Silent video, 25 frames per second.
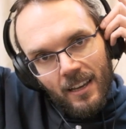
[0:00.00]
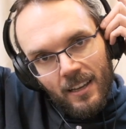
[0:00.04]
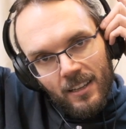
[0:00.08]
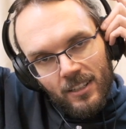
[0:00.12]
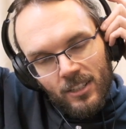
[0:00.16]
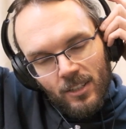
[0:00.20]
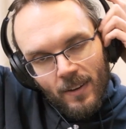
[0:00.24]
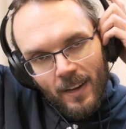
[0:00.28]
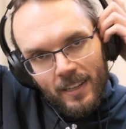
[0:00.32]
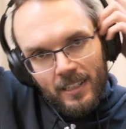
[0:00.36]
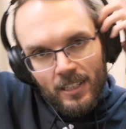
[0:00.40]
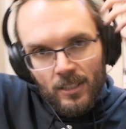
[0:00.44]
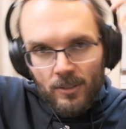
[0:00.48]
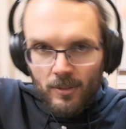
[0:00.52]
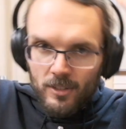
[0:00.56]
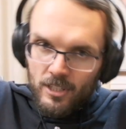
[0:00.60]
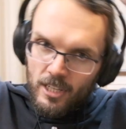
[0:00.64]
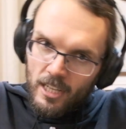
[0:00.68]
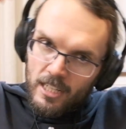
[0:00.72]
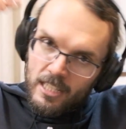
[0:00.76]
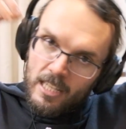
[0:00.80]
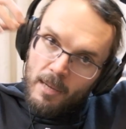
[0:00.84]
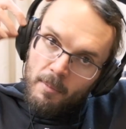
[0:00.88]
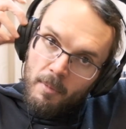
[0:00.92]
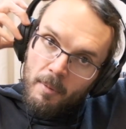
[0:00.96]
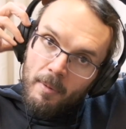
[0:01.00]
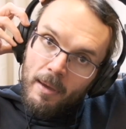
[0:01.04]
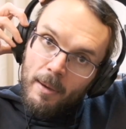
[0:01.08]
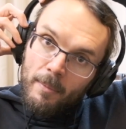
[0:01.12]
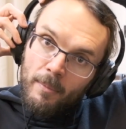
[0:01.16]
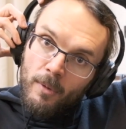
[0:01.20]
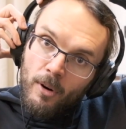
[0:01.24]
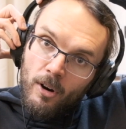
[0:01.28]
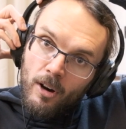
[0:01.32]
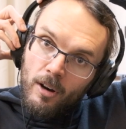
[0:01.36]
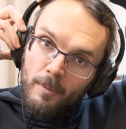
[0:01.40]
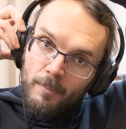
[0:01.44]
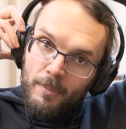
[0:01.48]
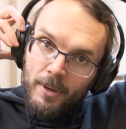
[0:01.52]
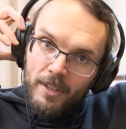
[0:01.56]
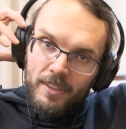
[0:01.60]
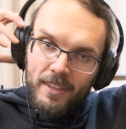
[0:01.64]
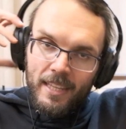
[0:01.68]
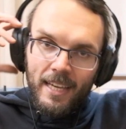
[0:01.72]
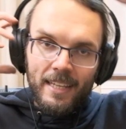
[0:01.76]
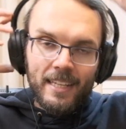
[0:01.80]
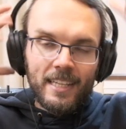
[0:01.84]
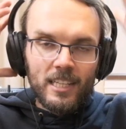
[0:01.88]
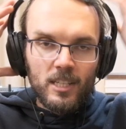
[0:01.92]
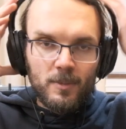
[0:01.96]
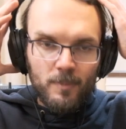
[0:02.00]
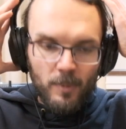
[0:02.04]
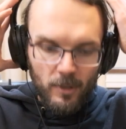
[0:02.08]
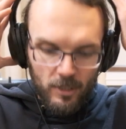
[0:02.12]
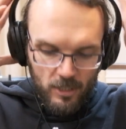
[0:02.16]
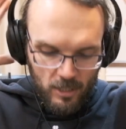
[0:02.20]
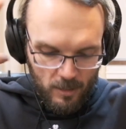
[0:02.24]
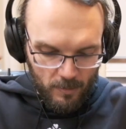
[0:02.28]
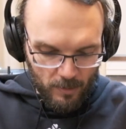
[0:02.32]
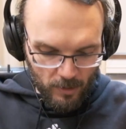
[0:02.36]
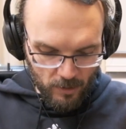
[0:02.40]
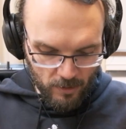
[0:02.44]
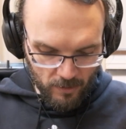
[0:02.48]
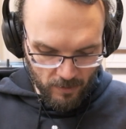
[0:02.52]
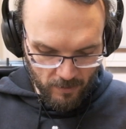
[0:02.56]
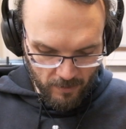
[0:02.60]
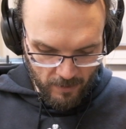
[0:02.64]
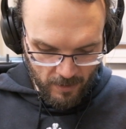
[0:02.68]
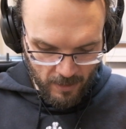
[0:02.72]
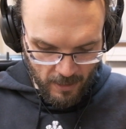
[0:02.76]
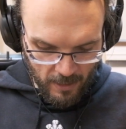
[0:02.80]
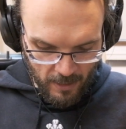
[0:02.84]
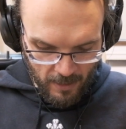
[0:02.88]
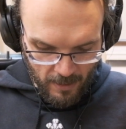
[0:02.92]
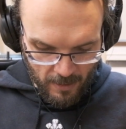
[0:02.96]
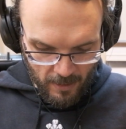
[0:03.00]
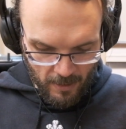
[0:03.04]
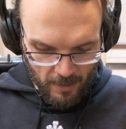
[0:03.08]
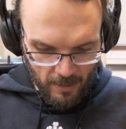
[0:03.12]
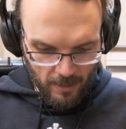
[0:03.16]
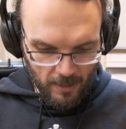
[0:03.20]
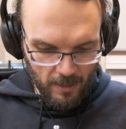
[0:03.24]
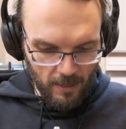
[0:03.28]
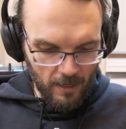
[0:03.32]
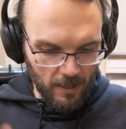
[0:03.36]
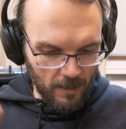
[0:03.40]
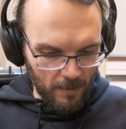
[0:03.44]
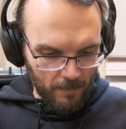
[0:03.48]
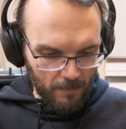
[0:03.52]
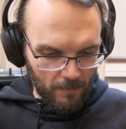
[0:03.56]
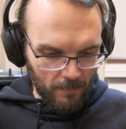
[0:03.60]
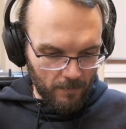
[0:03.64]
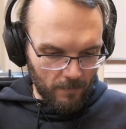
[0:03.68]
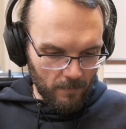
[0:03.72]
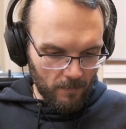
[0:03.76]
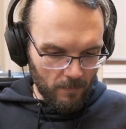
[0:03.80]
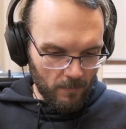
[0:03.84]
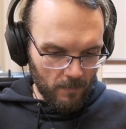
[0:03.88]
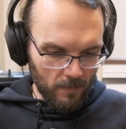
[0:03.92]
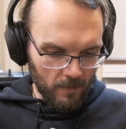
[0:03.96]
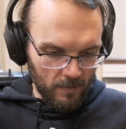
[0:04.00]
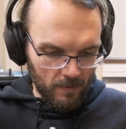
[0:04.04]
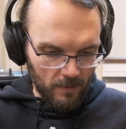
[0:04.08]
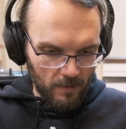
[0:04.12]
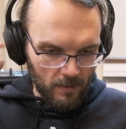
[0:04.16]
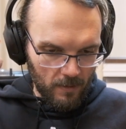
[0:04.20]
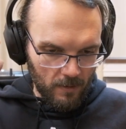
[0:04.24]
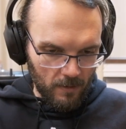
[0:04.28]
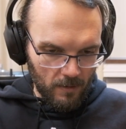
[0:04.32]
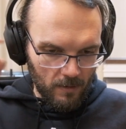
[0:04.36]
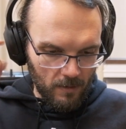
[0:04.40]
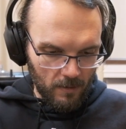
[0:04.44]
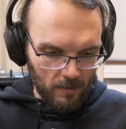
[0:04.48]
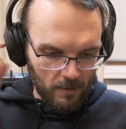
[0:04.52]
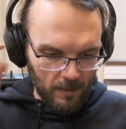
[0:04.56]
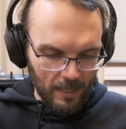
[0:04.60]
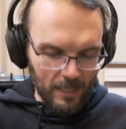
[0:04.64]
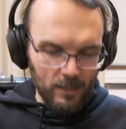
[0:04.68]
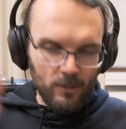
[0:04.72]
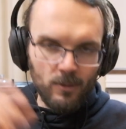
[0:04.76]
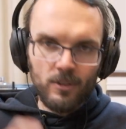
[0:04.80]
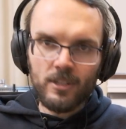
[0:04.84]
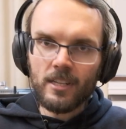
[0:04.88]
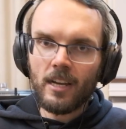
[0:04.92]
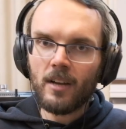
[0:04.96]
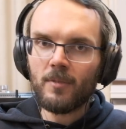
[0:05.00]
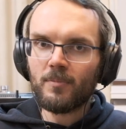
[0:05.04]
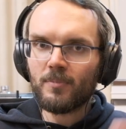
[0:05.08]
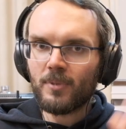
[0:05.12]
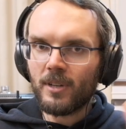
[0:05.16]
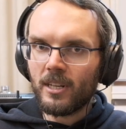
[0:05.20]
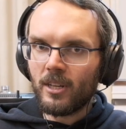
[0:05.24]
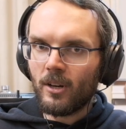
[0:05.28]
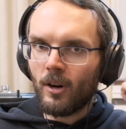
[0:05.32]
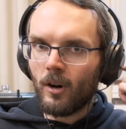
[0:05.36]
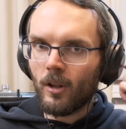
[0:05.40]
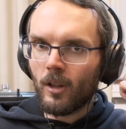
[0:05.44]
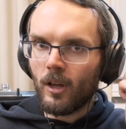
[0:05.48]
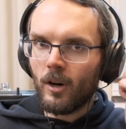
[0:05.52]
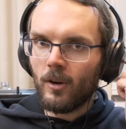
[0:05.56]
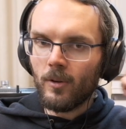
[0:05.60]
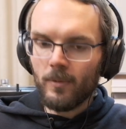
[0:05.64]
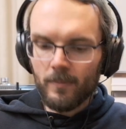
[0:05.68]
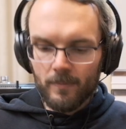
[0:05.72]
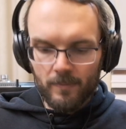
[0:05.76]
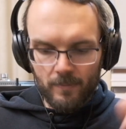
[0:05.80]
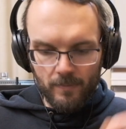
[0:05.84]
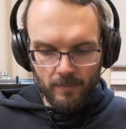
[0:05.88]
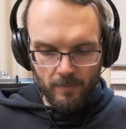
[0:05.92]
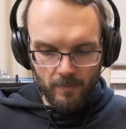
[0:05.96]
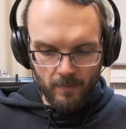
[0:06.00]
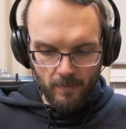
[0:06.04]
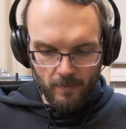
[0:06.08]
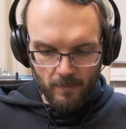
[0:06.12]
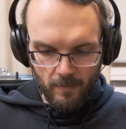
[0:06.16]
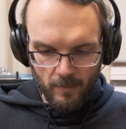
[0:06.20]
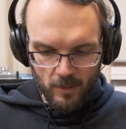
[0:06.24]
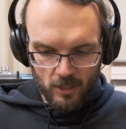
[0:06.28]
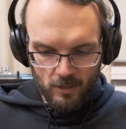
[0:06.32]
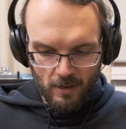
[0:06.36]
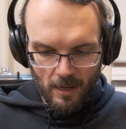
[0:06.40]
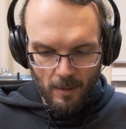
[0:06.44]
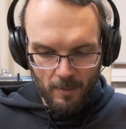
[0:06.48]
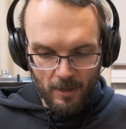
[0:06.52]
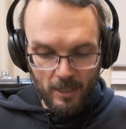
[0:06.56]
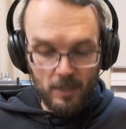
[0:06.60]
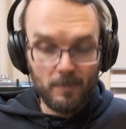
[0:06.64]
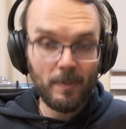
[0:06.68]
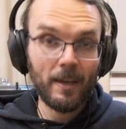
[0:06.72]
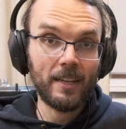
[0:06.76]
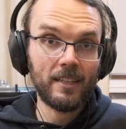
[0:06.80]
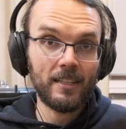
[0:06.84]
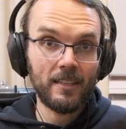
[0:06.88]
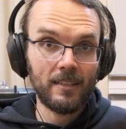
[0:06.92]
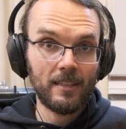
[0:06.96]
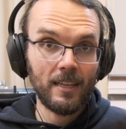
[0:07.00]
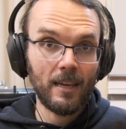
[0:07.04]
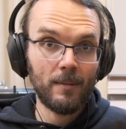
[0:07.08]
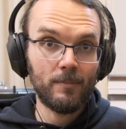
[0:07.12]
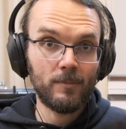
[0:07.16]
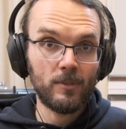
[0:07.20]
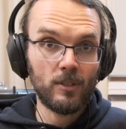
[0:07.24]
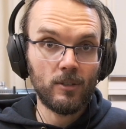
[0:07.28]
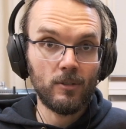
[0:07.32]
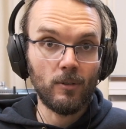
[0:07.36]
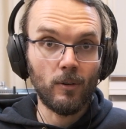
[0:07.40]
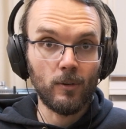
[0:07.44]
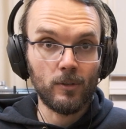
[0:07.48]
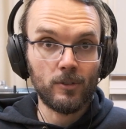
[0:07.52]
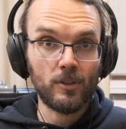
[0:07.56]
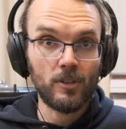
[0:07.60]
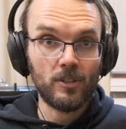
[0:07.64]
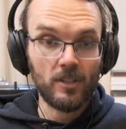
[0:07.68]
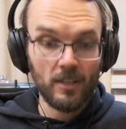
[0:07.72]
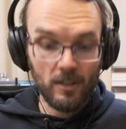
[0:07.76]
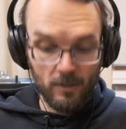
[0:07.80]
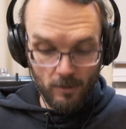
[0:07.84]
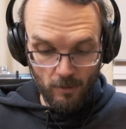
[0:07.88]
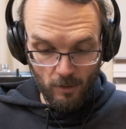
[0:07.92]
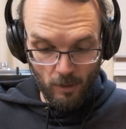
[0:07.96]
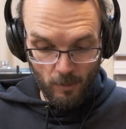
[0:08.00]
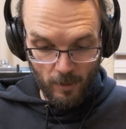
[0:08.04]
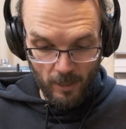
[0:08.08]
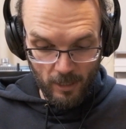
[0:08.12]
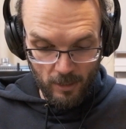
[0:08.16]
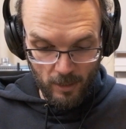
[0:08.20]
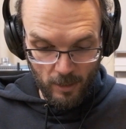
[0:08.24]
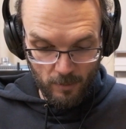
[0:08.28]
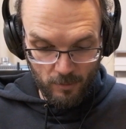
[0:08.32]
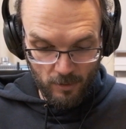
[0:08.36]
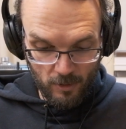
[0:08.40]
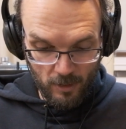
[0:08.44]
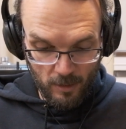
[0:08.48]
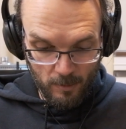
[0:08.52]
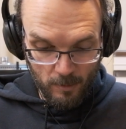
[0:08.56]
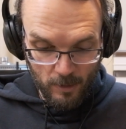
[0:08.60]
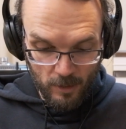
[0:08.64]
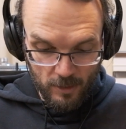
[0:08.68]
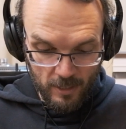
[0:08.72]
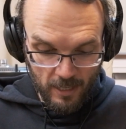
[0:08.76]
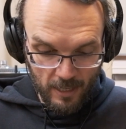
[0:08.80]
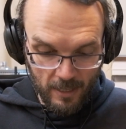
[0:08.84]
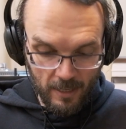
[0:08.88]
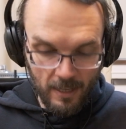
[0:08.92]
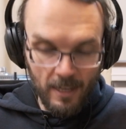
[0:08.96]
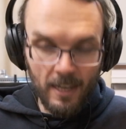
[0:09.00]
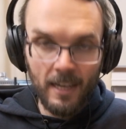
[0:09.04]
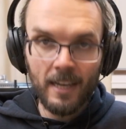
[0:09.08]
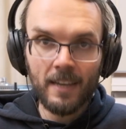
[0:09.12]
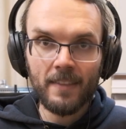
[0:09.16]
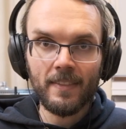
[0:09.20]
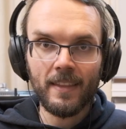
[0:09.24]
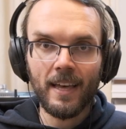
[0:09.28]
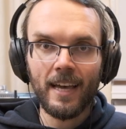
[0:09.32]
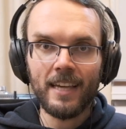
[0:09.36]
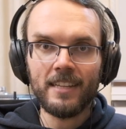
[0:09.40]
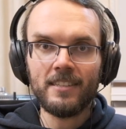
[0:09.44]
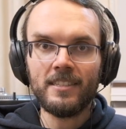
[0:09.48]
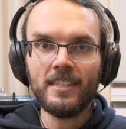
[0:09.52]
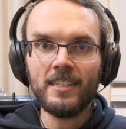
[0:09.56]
so I need to adjust them a bit more, but that is possible. They do sound pretty hollow, so I'm expecting them to also sound hollow when it comes to the music. Nice